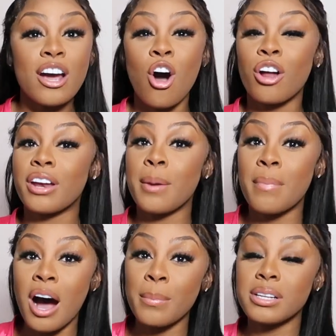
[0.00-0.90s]
they calling their
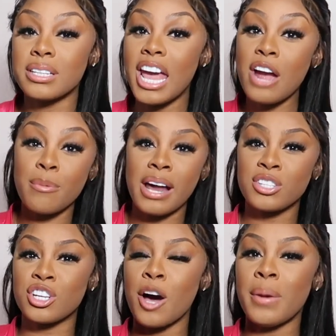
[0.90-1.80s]
mamas.
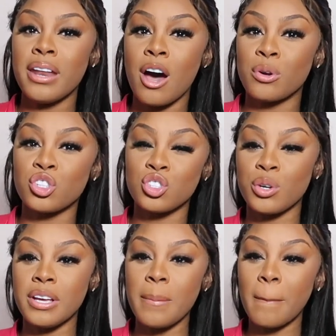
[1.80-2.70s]
Everybody's coming down the
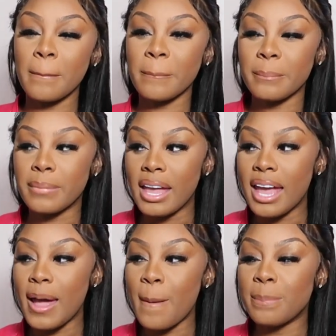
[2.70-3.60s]
street
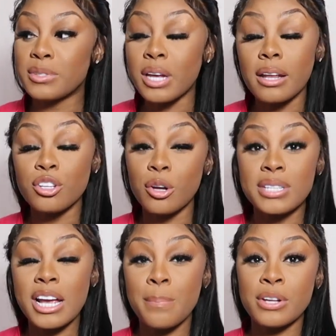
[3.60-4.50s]
and, you know,
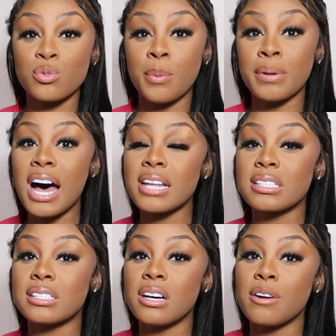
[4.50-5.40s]
taking pictures with Plies
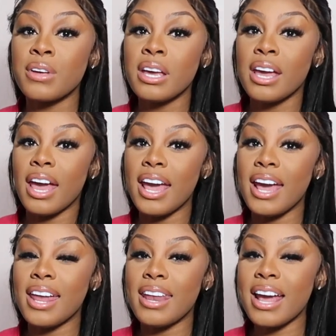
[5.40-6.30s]
and stuff.
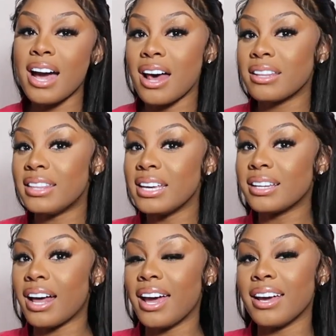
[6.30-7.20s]
And they kind of
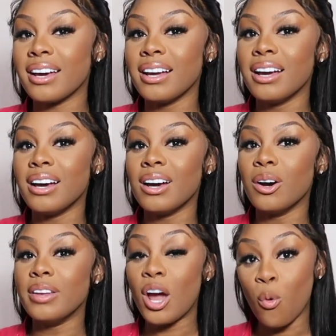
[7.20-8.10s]
think like
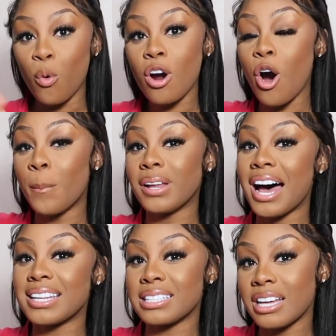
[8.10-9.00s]
that we're on
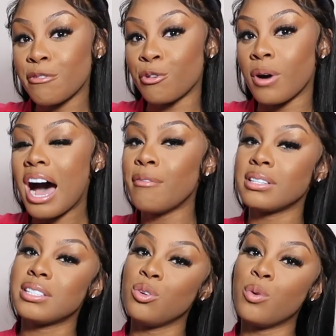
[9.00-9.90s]
Plies level.
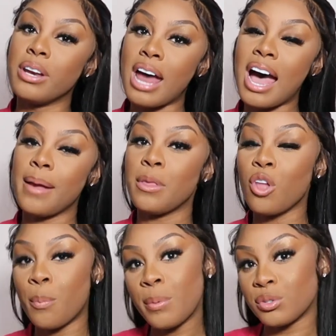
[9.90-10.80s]
Obviously we're not, you
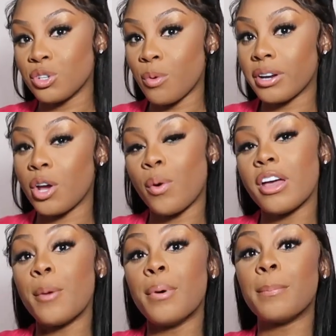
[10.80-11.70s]
know, people still working their
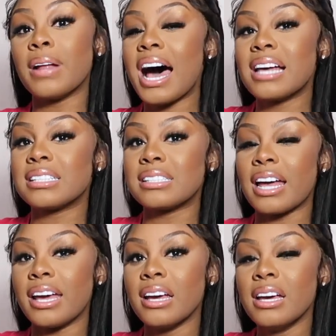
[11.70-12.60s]
way up, but Plies is
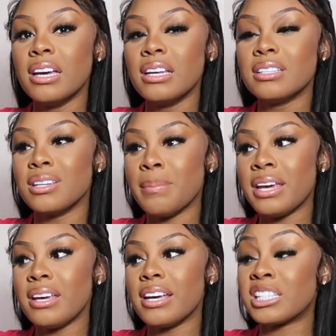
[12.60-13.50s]
like, to
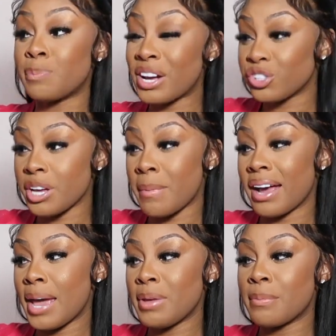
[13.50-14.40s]
me, especially in
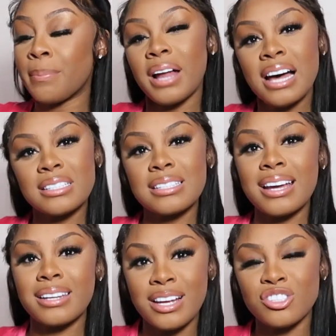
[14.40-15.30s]
Miami, but Plies is
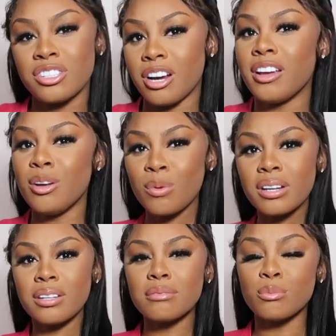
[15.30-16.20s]
like legendary. He
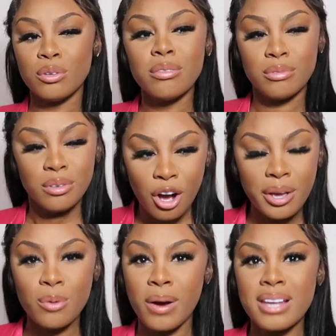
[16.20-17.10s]
really, you know,
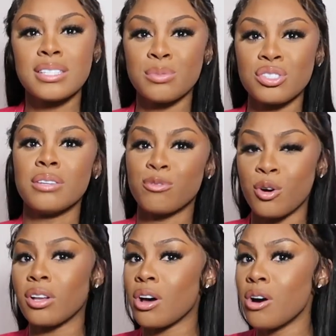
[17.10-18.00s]
he ran some shit
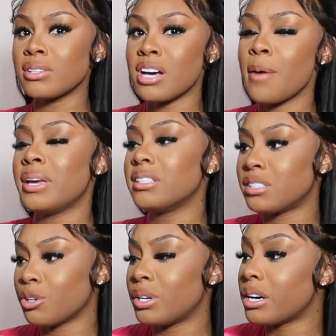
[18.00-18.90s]
for a long time and he
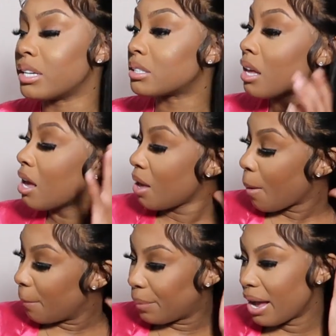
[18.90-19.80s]
still does.
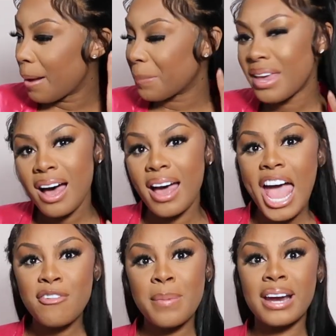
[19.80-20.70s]
But yeah,
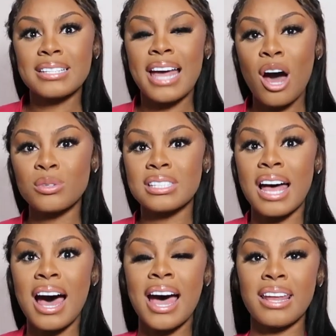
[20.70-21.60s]
everybody's
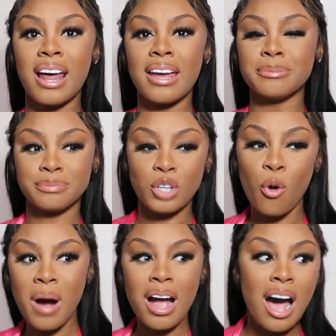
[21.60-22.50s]
outside like,
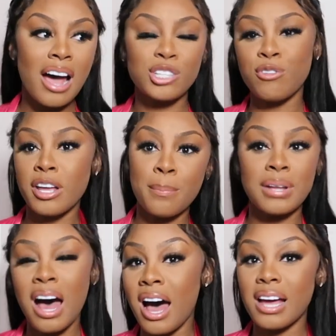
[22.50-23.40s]
oh my God, it's fucking
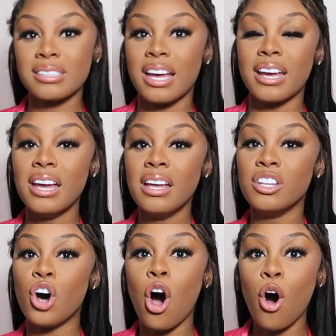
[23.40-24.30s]
Plies. Like,
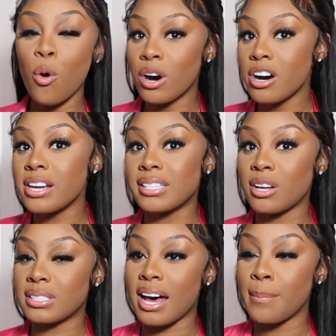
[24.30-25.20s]
the whole hood is
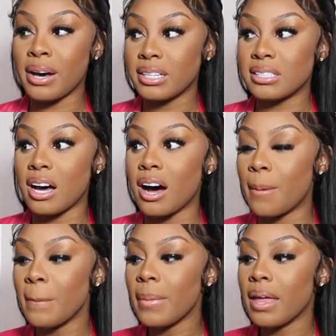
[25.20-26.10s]
outside by this
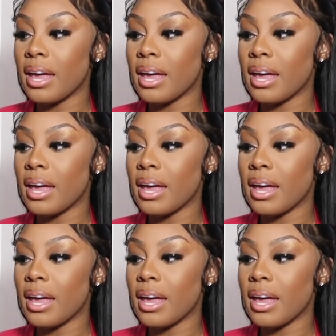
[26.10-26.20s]
time.